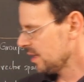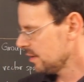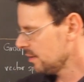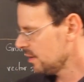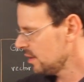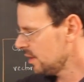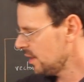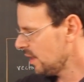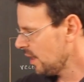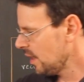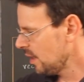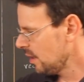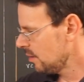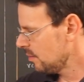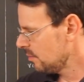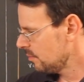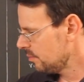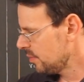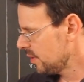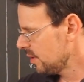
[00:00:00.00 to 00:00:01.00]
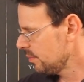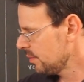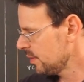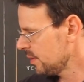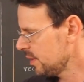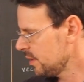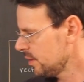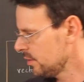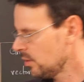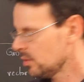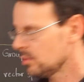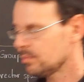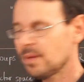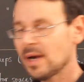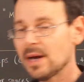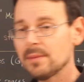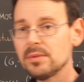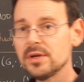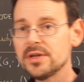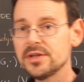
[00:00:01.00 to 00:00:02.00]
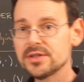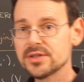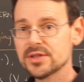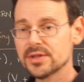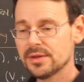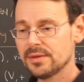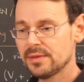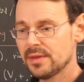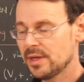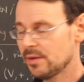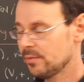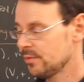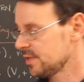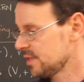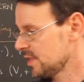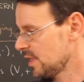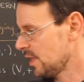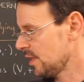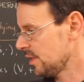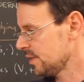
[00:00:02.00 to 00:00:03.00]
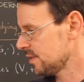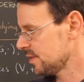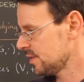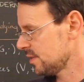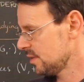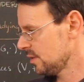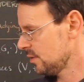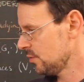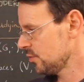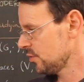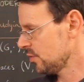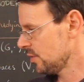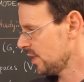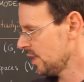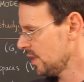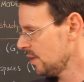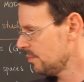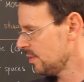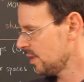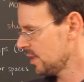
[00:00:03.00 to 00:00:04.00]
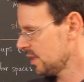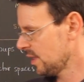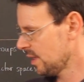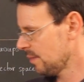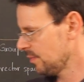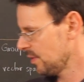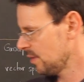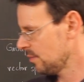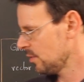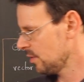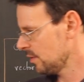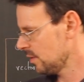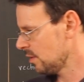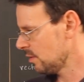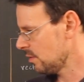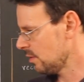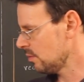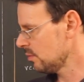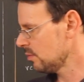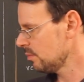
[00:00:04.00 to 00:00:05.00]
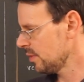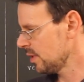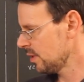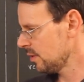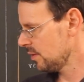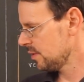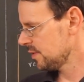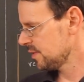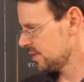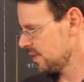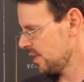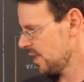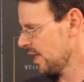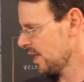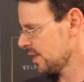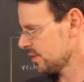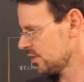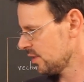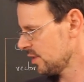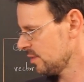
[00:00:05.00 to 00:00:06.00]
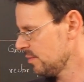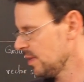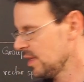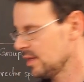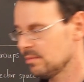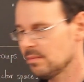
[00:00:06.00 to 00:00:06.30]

in the day, people did not publish their results usually, but kept them on their own because they actually made